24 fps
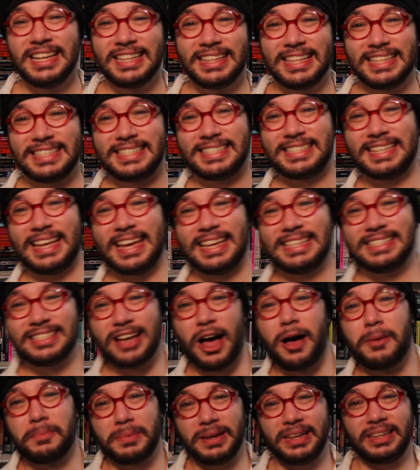This is a
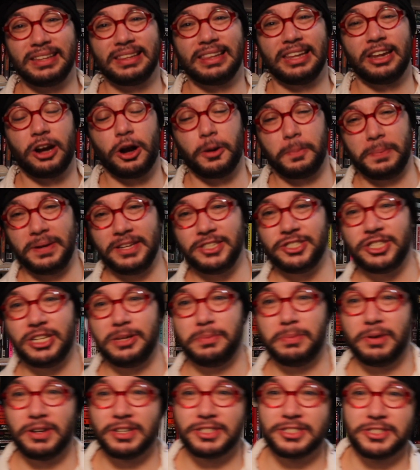zombie
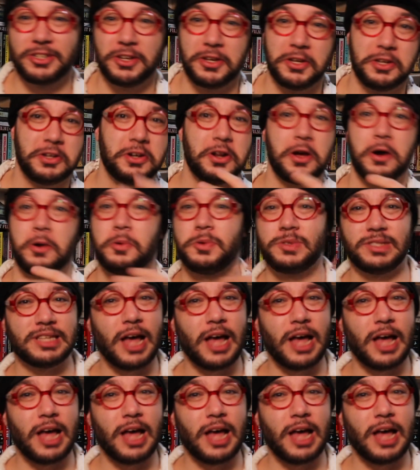LitRPG book, so you know,